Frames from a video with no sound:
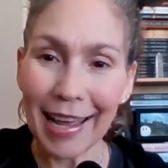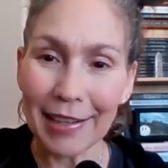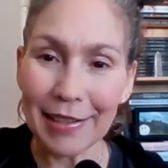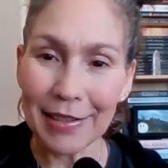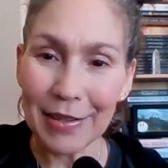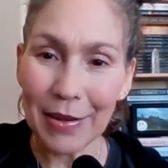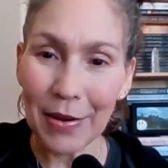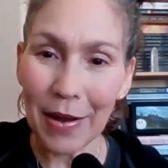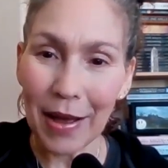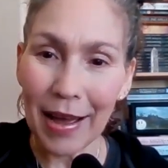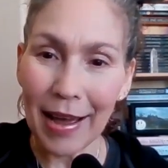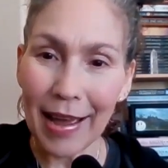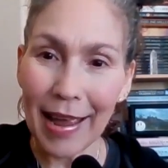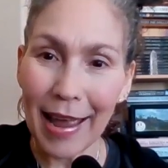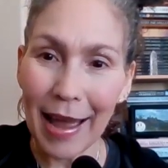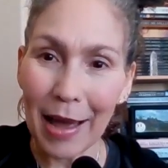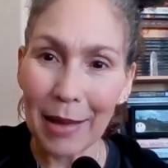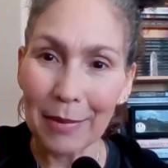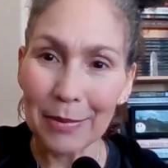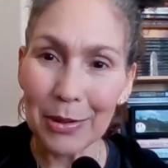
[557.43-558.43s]
And so I
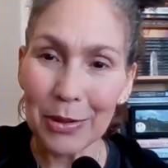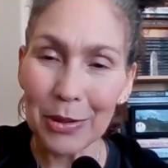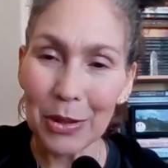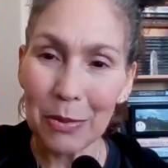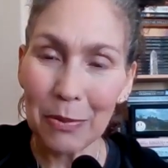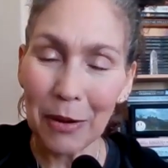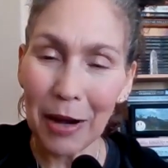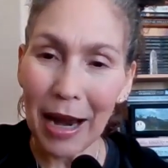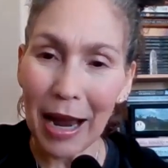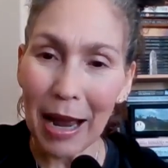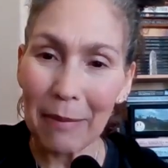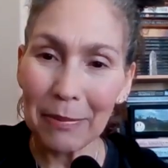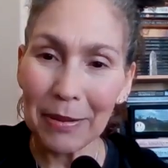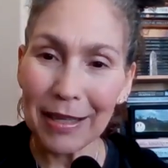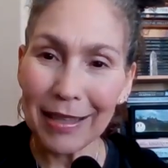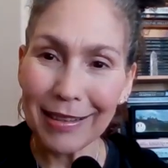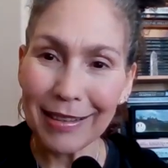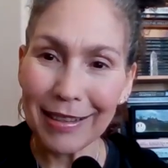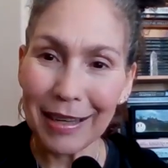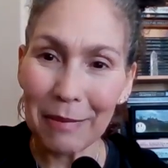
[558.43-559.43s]
am super
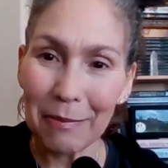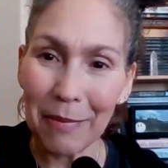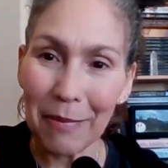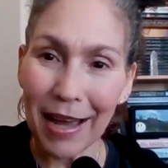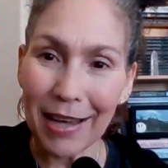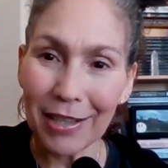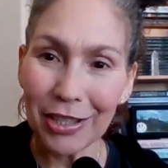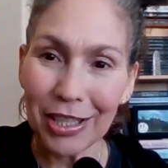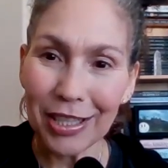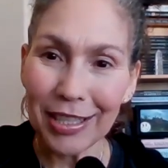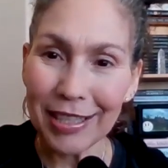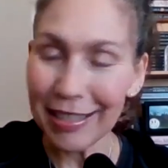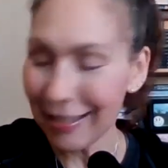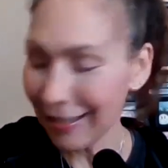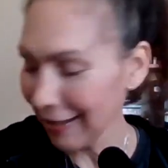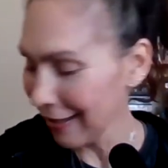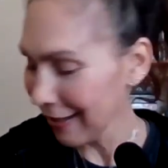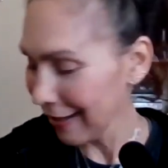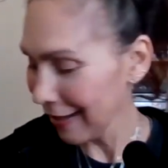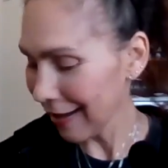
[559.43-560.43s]
happy. Look, compassion.